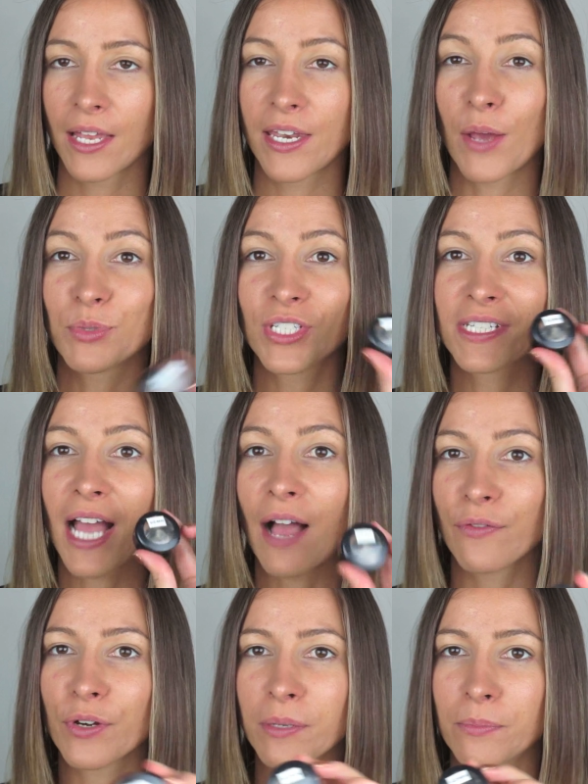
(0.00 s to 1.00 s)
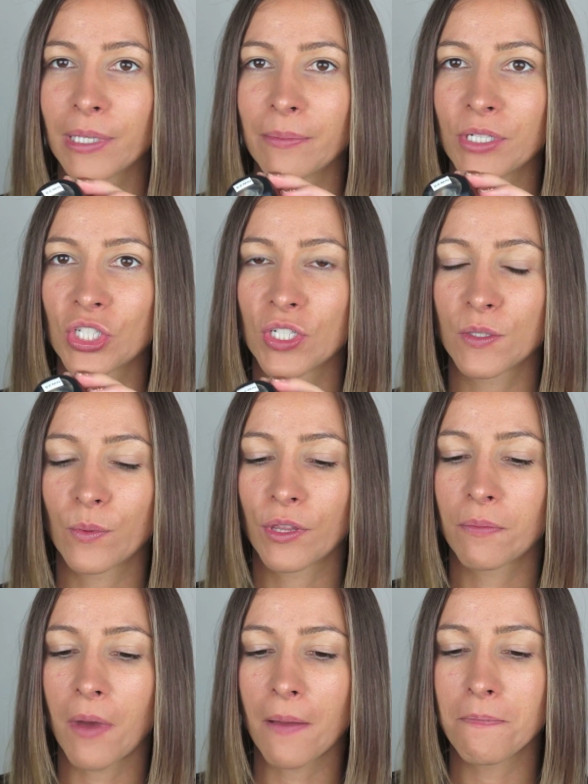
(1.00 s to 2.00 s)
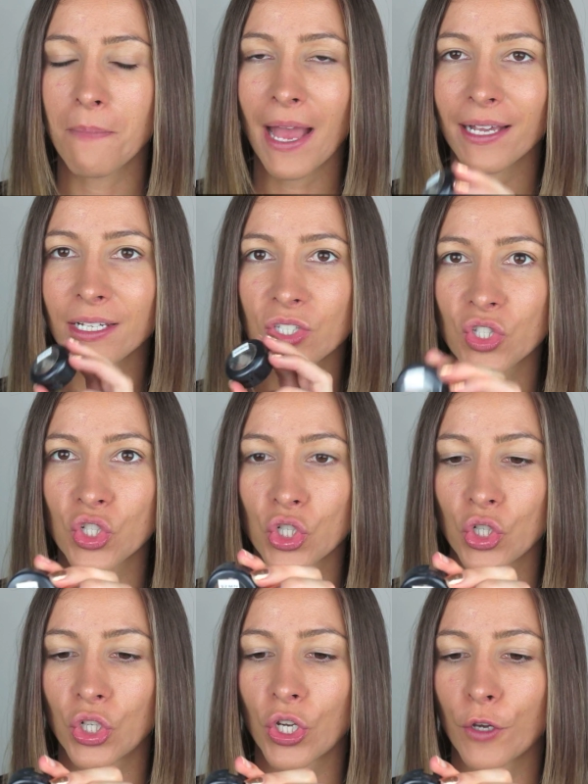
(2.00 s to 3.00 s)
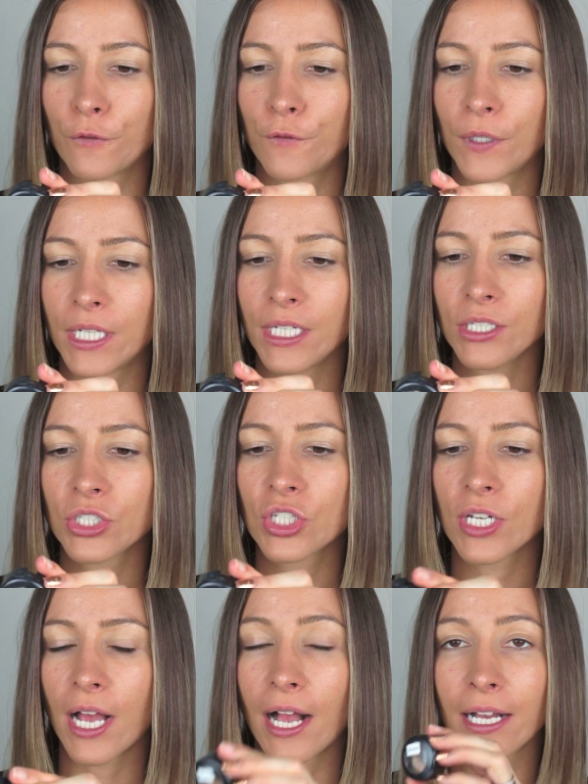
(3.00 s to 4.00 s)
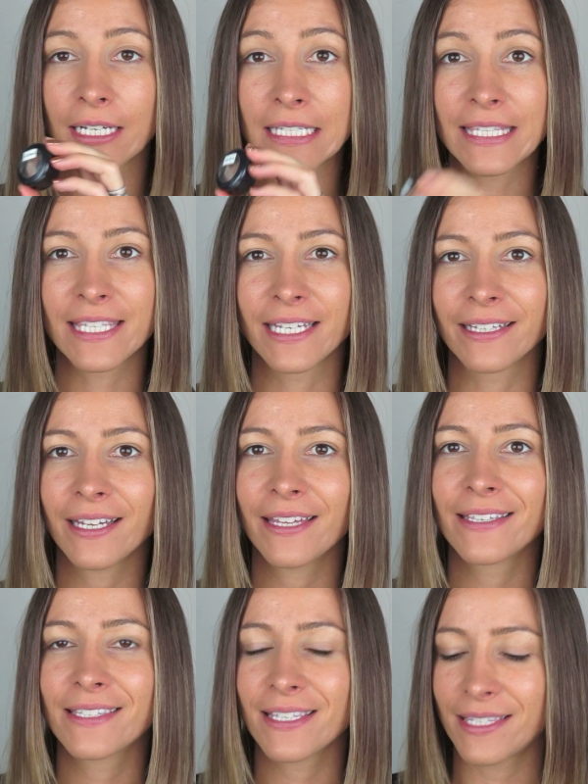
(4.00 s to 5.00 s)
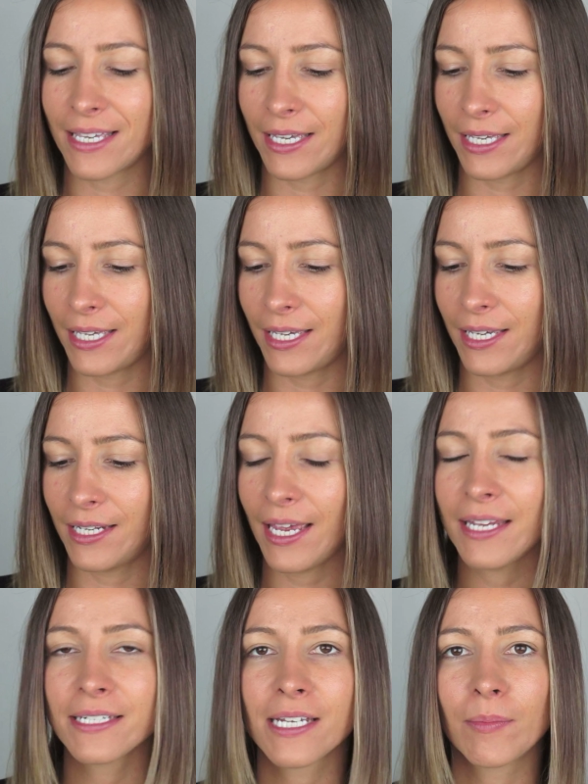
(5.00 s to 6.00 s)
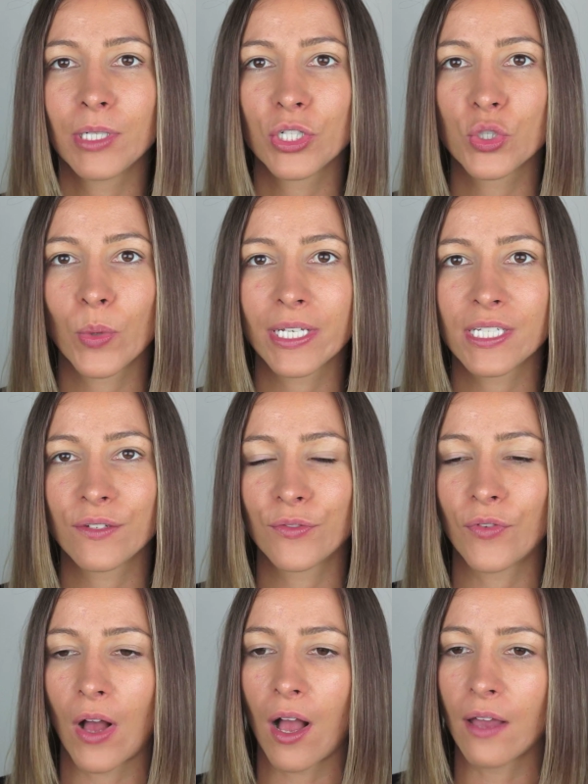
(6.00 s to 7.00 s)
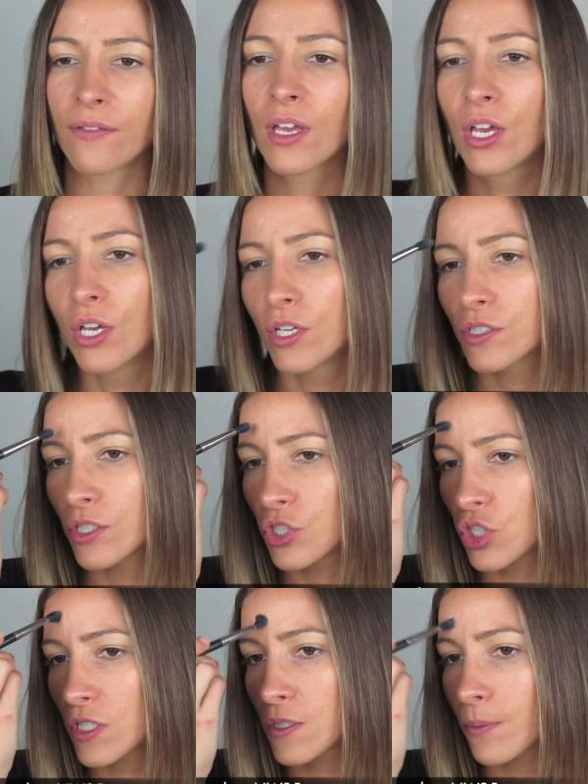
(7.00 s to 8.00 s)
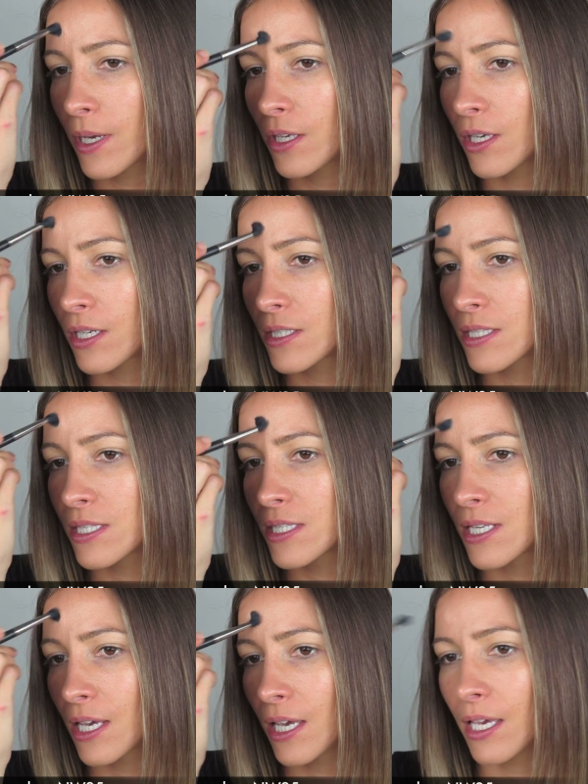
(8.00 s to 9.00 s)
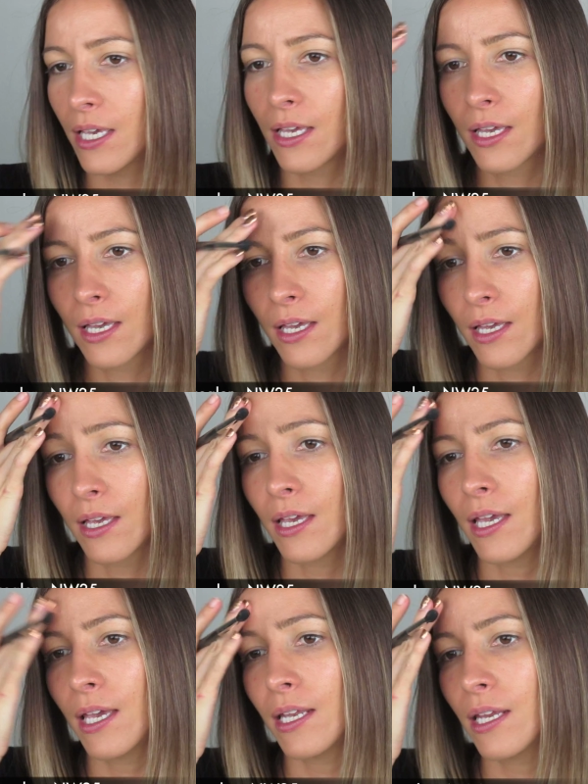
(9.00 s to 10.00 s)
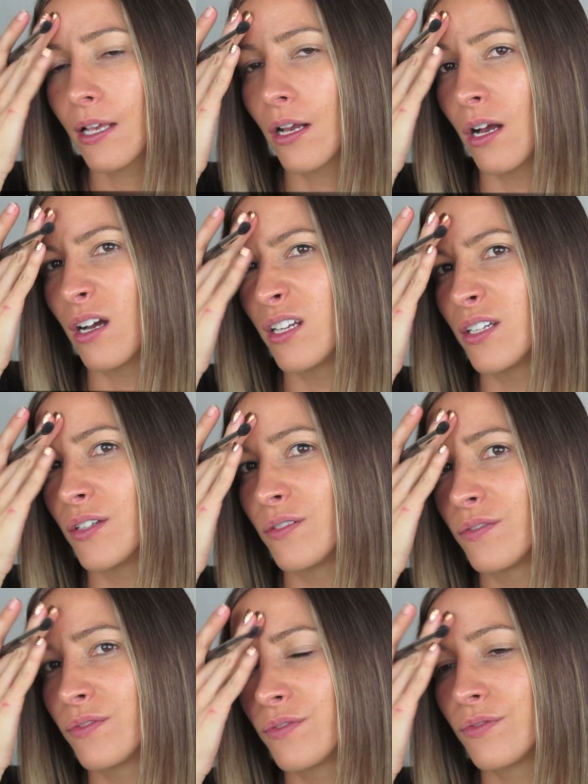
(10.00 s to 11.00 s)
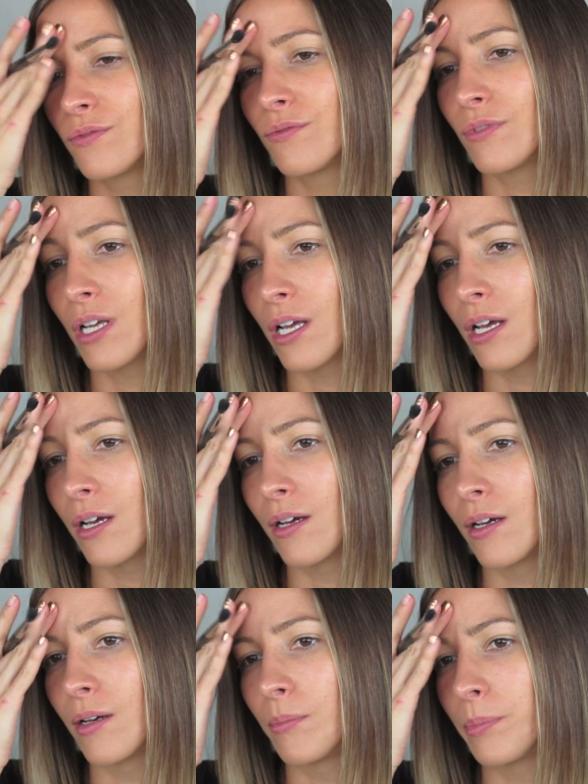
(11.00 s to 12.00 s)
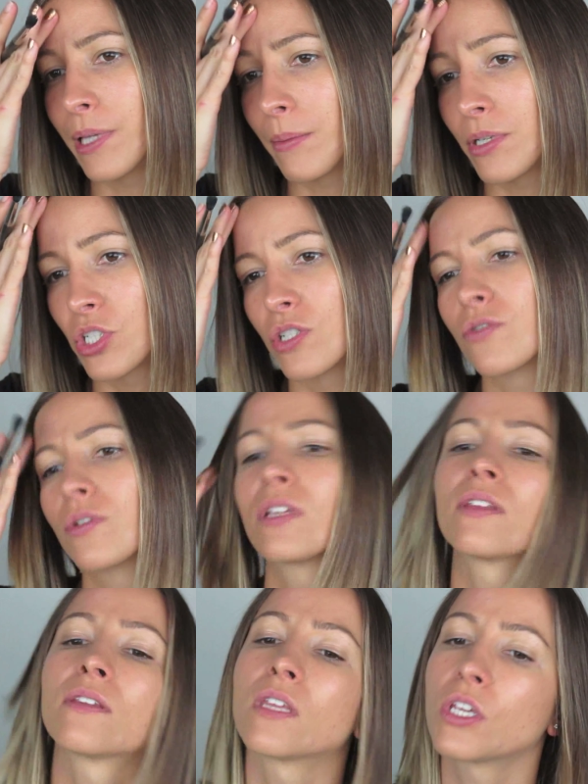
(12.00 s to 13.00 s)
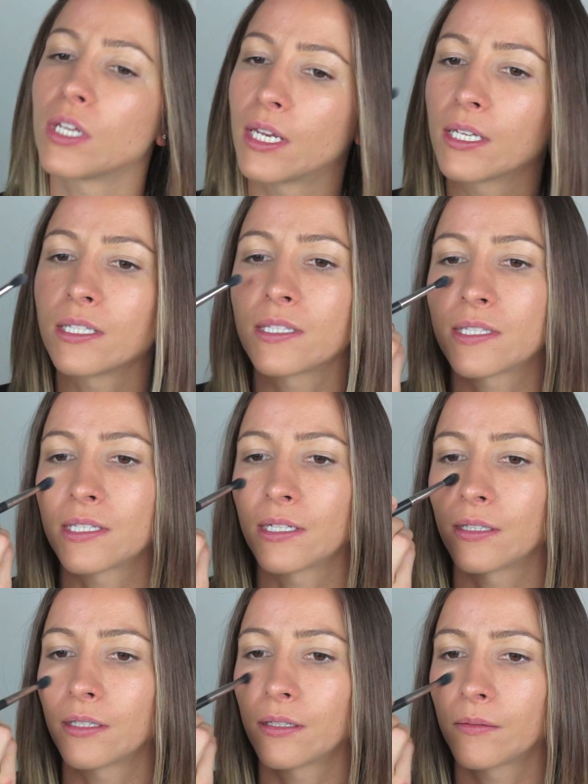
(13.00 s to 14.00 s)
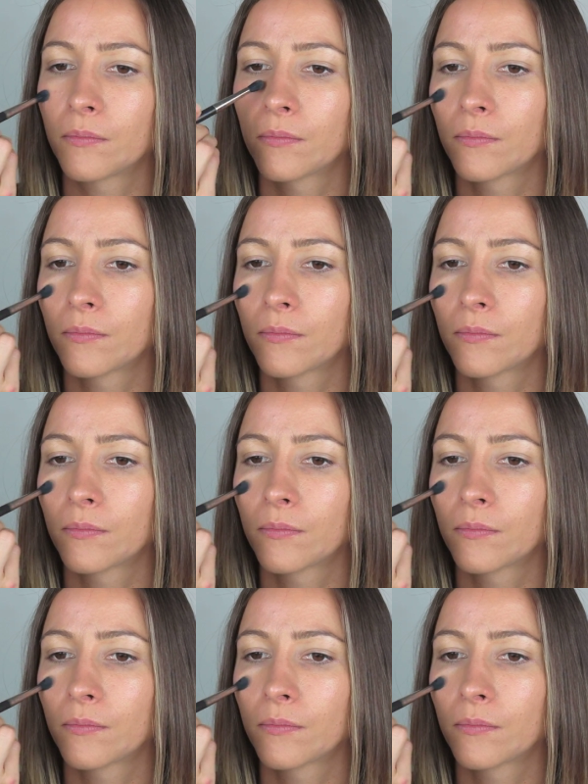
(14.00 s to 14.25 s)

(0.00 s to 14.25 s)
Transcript: Now I'm just covering blemishes with my MAC Studio Finish concealer, and this is in NW25. So just where you can see any kind of blemishes or anything that you need concealing.